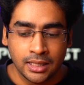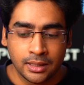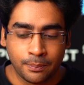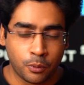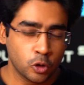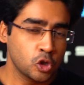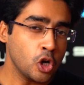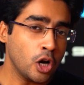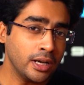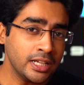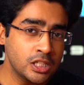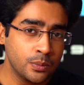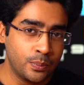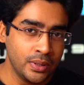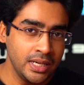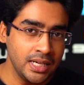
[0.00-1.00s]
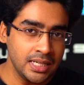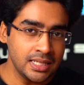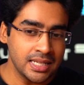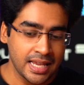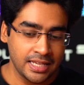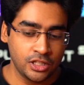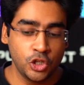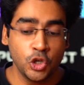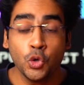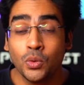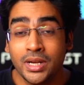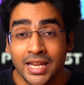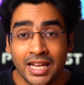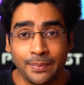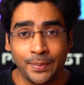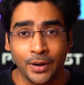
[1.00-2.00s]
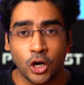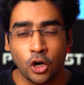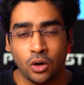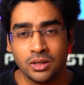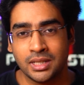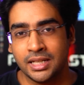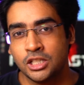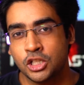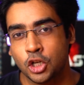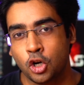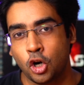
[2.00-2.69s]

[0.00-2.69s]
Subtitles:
the Portronics Breeze is unique because it's